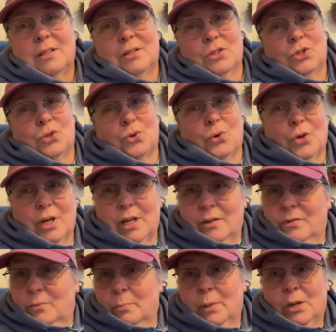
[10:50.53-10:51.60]
a story
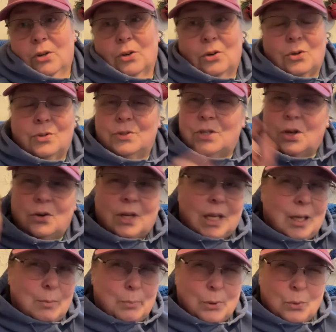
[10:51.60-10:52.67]
of miracles. I'll
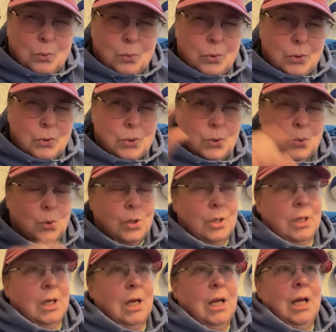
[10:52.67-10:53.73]
keep it real
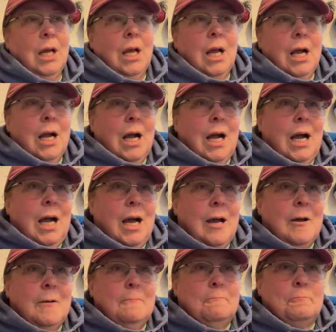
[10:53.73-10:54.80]
short.
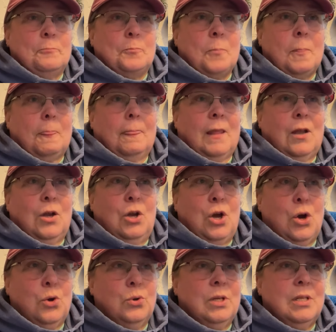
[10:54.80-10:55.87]
Um,
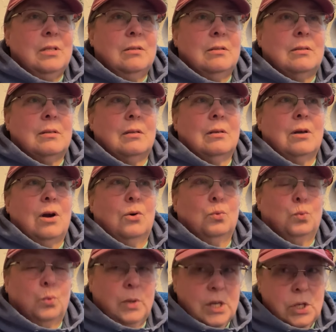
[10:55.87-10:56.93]
Cody's
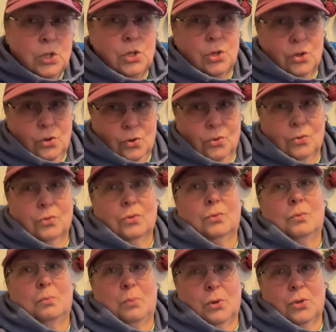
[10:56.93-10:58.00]
original
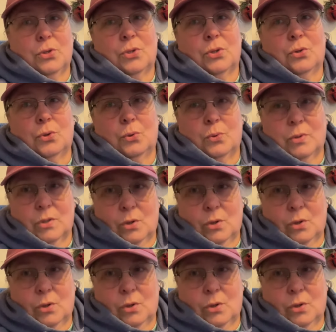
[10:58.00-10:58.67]
person who was